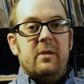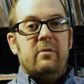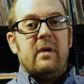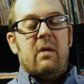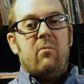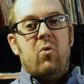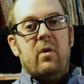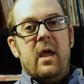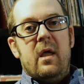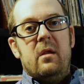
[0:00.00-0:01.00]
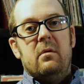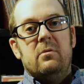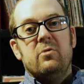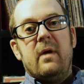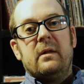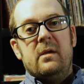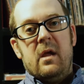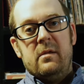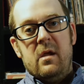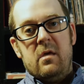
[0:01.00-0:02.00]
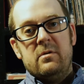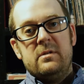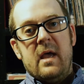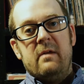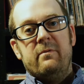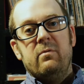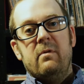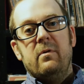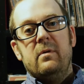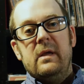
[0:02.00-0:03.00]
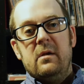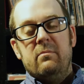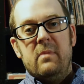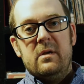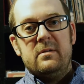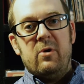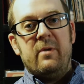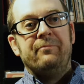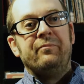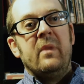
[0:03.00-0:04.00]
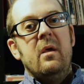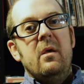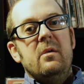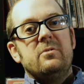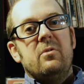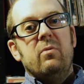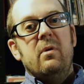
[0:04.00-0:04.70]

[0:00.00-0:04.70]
and you've got Moorhead directly on the other side of the river in Minnesota. So the